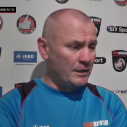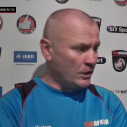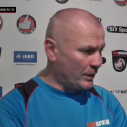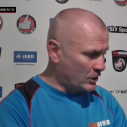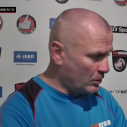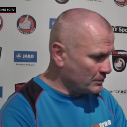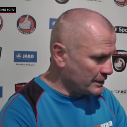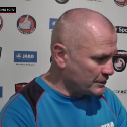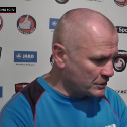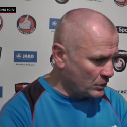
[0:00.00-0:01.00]
like Lubbock comes
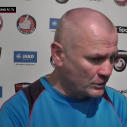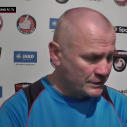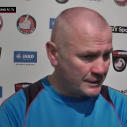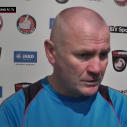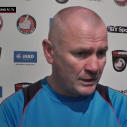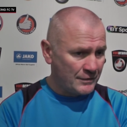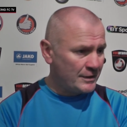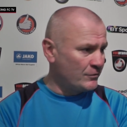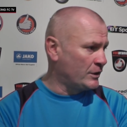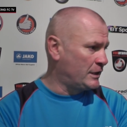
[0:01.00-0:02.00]
in and scores and does well,
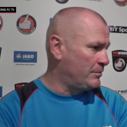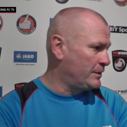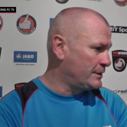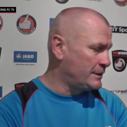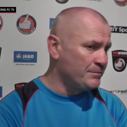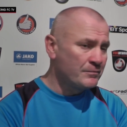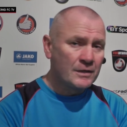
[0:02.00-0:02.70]
then I've got to keep him in the team.